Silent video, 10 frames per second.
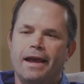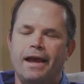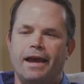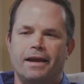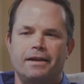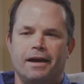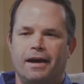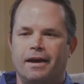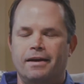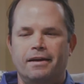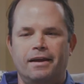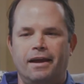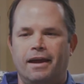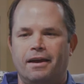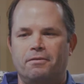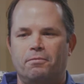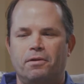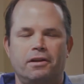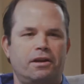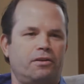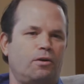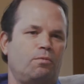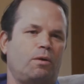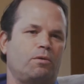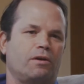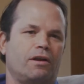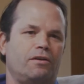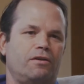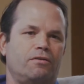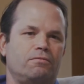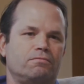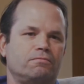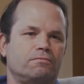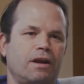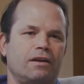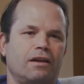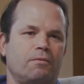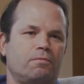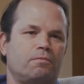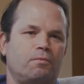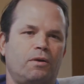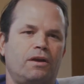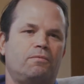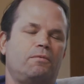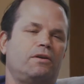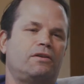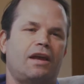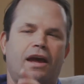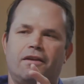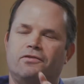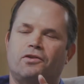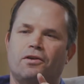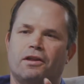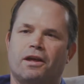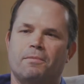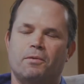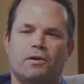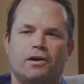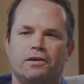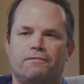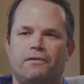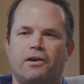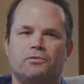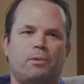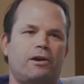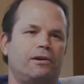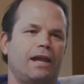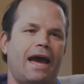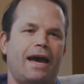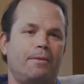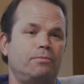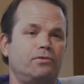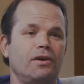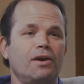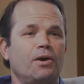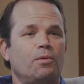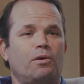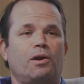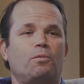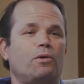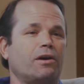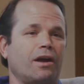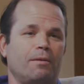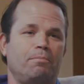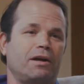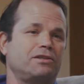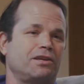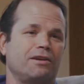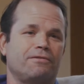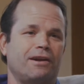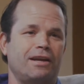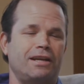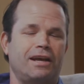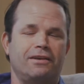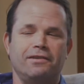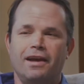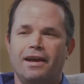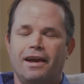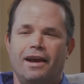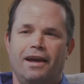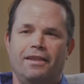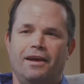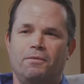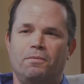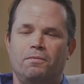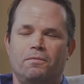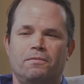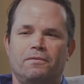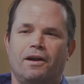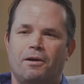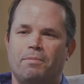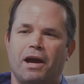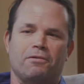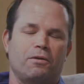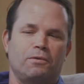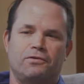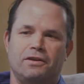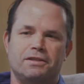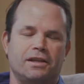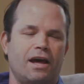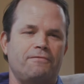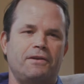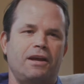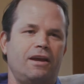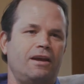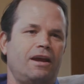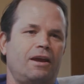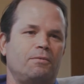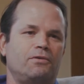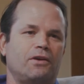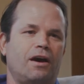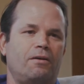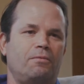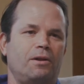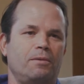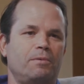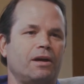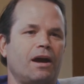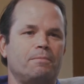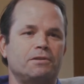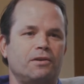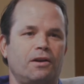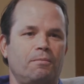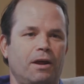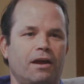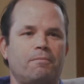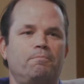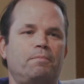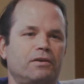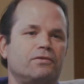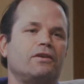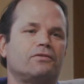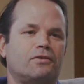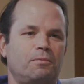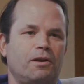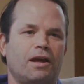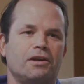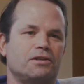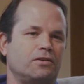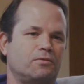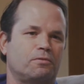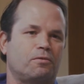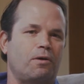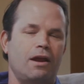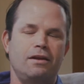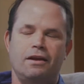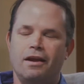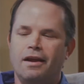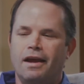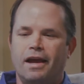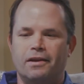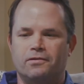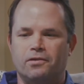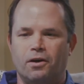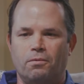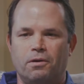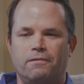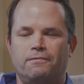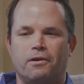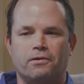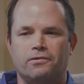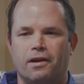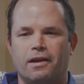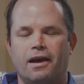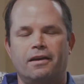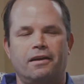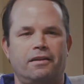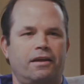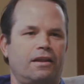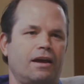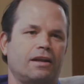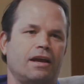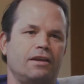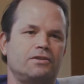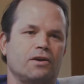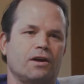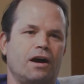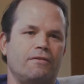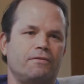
And and really didn't know what we were going to do, right? Like we had started the company, we called it Firespotter Labs. We were going to work on a bunch of different ideas. And then our background was in telephony, and we saw a really big opportunity to make business communications great. And so we focused on that, and then that kind of took off.